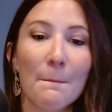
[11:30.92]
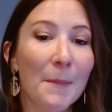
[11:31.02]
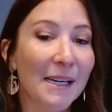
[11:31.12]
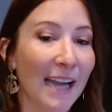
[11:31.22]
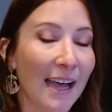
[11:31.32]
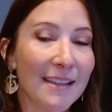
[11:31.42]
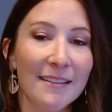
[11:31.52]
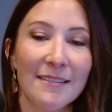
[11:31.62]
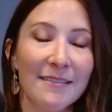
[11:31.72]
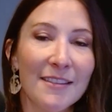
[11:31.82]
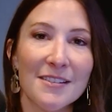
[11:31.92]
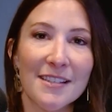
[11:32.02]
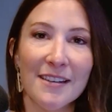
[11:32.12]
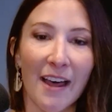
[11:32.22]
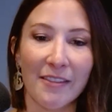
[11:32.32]
but there's
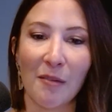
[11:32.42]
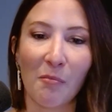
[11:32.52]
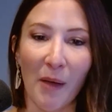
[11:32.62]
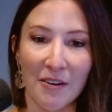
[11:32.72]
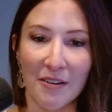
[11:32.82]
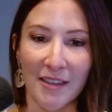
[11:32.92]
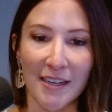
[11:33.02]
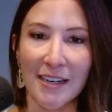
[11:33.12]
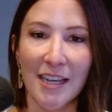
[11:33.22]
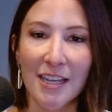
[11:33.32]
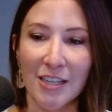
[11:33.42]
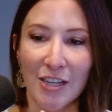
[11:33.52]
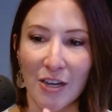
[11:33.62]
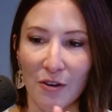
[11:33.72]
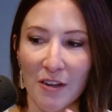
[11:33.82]
nothing better than,
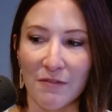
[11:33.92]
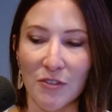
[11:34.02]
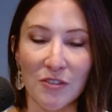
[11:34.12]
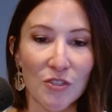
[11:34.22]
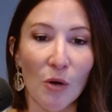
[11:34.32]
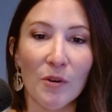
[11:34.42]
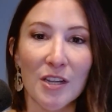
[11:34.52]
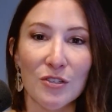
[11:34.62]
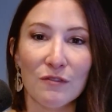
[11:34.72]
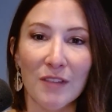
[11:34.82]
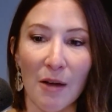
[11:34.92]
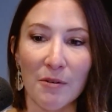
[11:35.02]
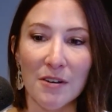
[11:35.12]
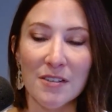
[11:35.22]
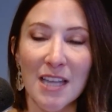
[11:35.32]
if you don't want to do
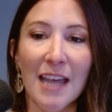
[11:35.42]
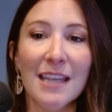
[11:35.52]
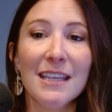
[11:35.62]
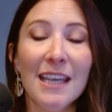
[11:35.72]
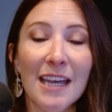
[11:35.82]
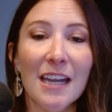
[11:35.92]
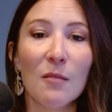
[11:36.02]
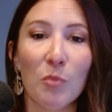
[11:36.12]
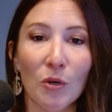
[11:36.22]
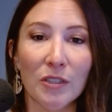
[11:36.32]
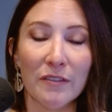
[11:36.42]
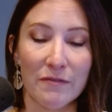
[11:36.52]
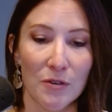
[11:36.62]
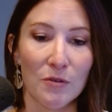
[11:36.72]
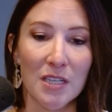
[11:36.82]
flowers, get a bowl of
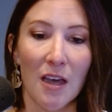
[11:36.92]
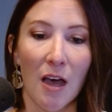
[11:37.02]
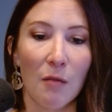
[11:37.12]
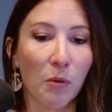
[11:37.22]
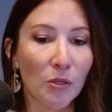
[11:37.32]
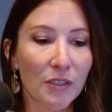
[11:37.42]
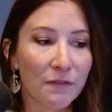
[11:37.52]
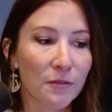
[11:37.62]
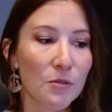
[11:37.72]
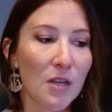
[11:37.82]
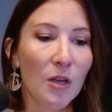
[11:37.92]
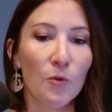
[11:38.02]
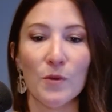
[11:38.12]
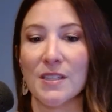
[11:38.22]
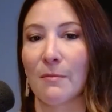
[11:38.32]
fruit. A bowl of fruit
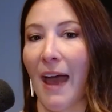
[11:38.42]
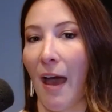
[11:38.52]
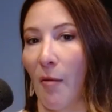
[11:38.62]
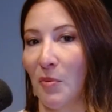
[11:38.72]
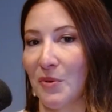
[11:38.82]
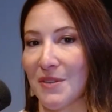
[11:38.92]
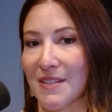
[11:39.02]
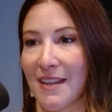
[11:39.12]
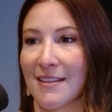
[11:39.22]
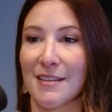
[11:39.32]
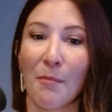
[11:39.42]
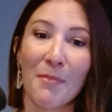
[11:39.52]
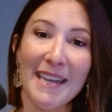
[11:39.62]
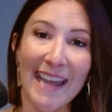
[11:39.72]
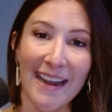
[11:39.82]
with some apples, some
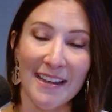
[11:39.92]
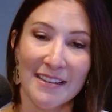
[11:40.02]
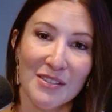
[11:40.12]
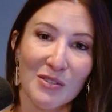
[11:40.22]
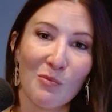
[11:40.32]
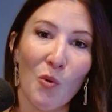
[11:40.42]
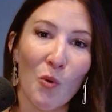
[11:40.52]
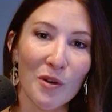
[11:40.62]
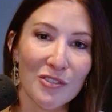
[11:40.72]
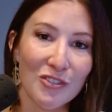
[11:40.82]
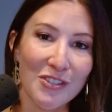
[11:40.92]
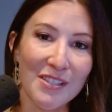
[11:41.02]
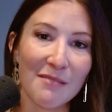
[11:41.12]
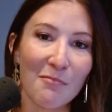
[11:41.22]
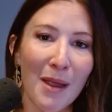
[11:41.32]
bananas, some oranges,
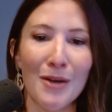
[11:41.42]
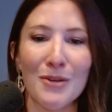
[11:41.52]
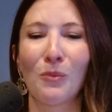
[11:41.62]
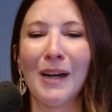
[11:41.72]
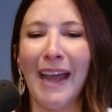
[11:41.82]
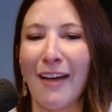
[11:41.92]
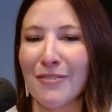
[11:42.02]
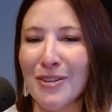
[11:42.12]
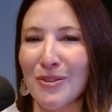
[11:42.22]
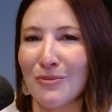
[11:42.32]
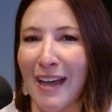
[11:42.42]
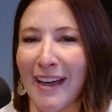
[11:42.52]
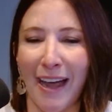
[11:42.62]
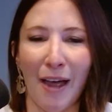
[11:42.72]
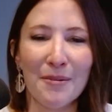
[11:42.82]
some pears, whatever you
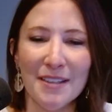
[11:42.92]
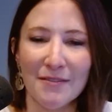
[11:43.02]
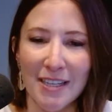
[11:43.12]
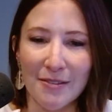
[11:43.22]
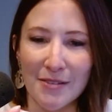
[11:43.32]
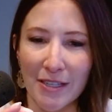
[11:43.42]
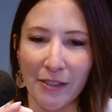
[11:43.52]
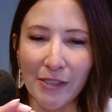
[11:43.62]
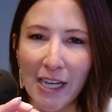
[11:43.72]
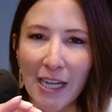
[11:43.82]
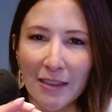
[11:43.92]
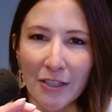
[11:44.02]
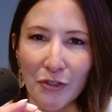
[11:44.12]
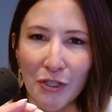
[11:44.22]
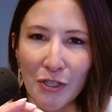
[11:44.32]
like. I always love to get those little
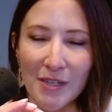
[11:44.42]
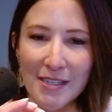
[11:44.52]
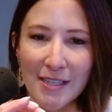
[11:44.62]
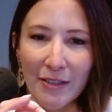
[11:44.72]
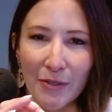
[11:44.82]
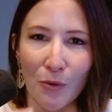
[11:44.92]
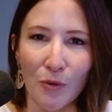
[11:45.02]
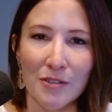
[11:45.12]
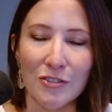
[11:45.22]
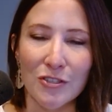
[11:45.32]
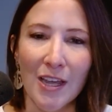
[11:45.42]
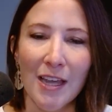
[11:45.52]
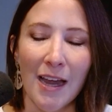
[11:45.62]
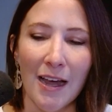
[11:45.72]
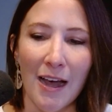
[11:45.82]
cuties, the little orange
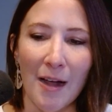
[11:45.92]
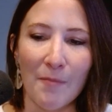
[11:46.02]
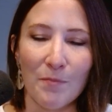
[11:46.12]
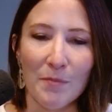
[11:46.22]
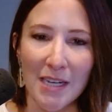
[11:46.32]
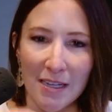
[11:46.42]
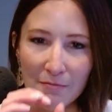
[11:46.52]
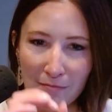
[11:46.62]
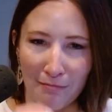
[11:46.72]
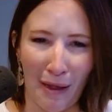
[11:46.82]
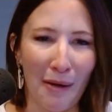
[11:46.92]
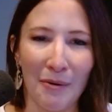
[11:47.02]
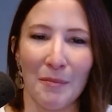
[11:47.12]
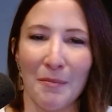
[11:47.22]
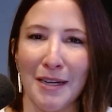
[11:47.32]
mini,
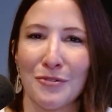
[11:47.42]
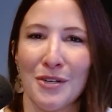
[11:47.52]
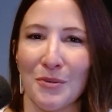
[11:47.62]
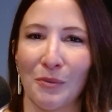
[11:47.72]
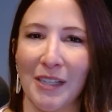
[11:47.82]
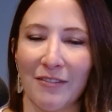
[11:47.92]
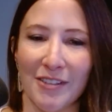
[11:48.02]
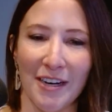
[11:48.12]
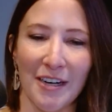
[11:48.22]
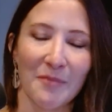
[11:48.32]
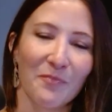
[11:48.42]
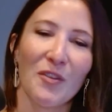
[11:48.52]
mandarins or whatever they are.